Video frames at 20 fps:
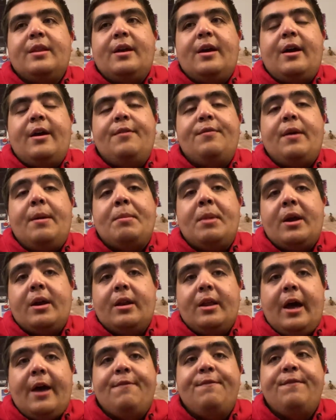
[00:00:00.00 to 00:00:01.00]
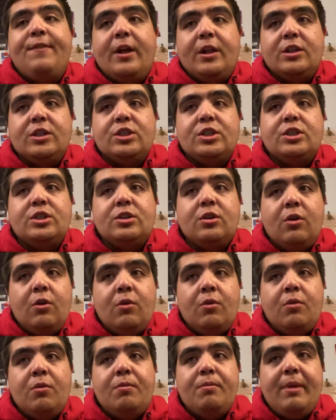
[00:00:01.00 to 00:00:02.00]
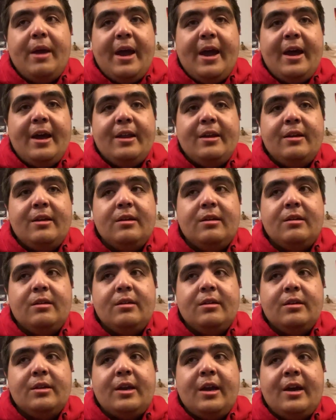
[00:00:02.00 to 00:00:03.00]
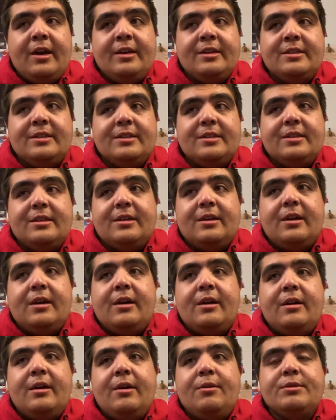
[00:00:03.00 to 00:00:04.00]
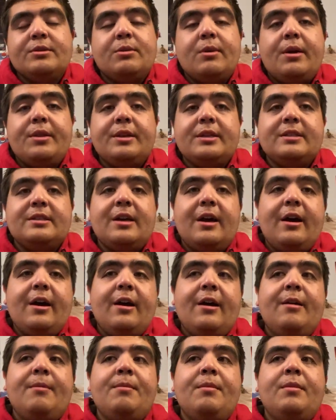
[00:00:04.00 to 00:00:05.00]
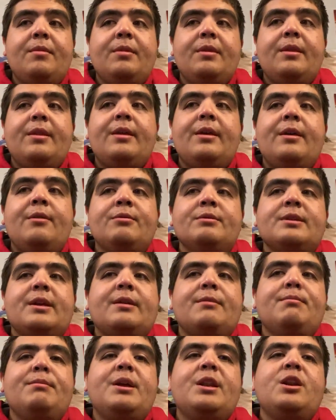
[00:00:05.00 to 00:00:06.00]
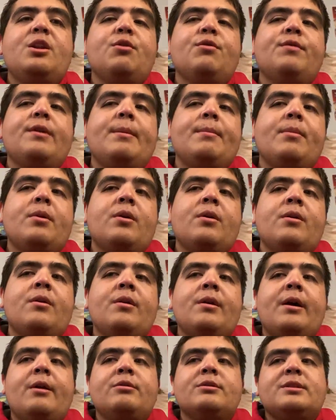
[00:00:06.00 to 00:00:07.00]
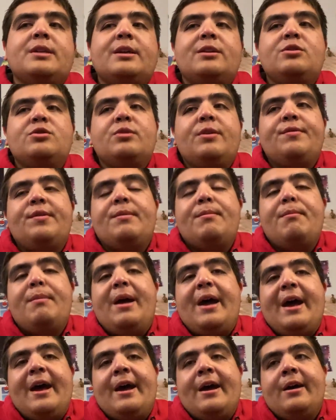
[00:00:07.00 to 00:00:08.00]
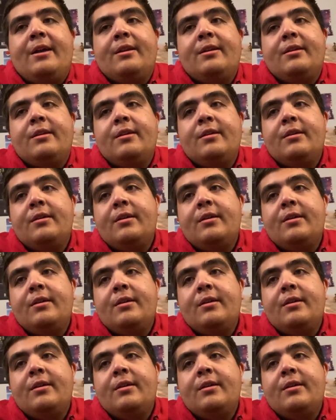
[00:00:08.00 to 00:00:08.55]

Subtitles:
I felt so bad, guys. It was around this time, it was like mid-November, I was like driven mad.